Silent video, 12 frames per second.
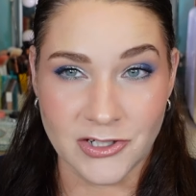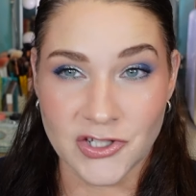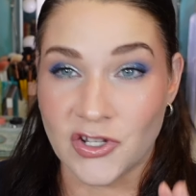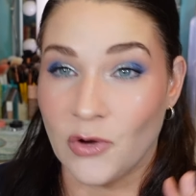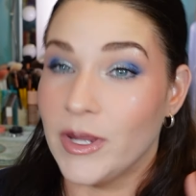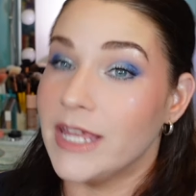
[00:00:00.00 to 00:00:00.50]

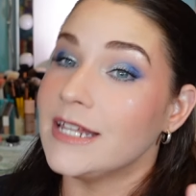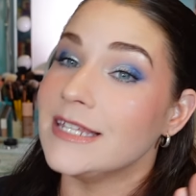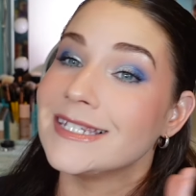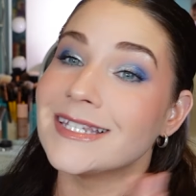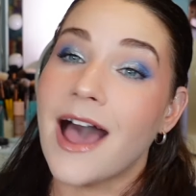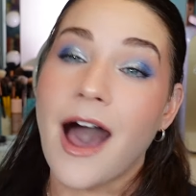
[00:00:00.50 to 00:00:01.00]
so it
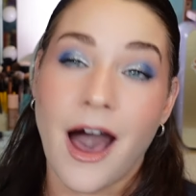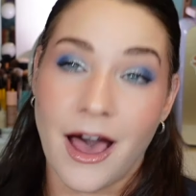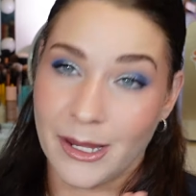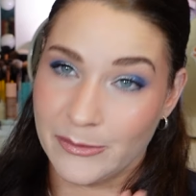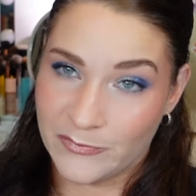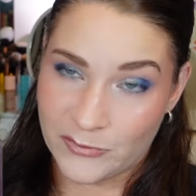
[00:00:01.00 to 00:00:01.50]
is
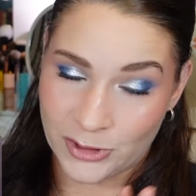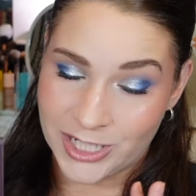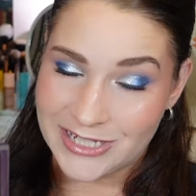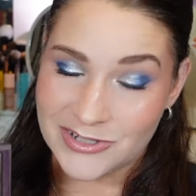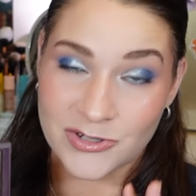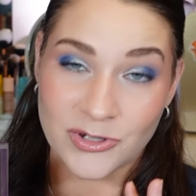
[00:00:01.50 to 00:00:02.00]
time for
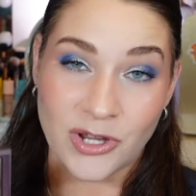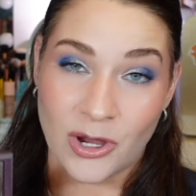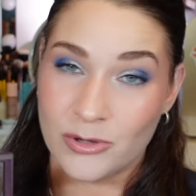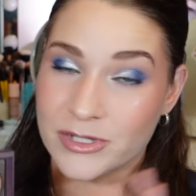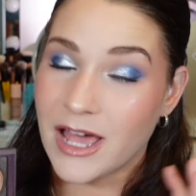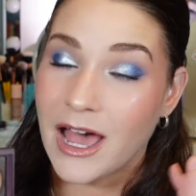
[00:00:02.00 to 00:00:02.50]
it to
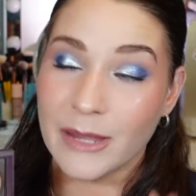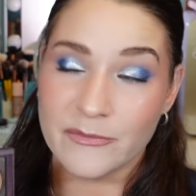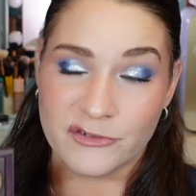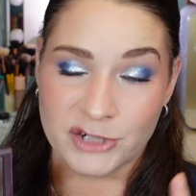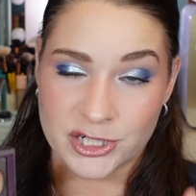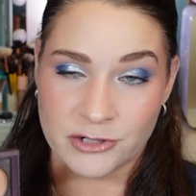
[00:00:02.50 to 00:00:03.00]
go, time
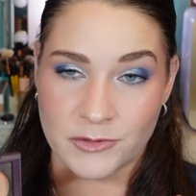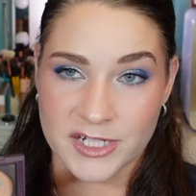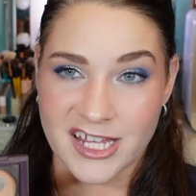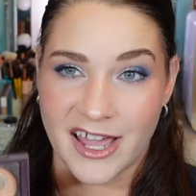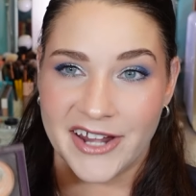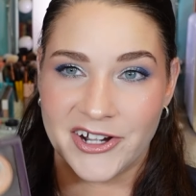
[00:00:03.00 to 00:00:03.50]
for it to
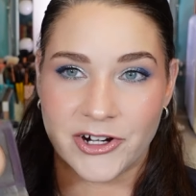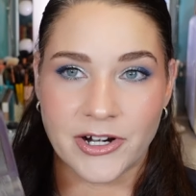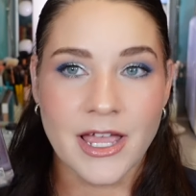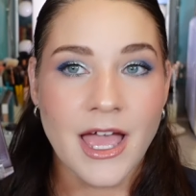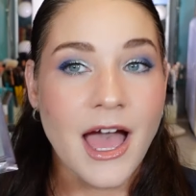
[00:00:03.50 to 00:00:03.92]
retire.